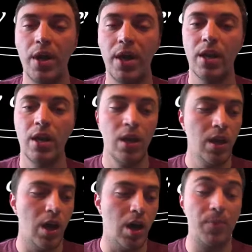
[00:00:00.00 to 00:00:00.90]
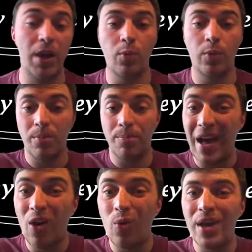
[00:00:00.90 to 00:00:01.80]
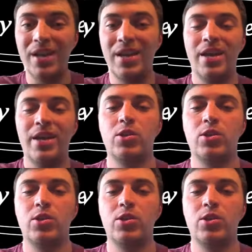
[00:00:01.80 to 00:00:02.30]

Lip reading: win paired with the Bell win.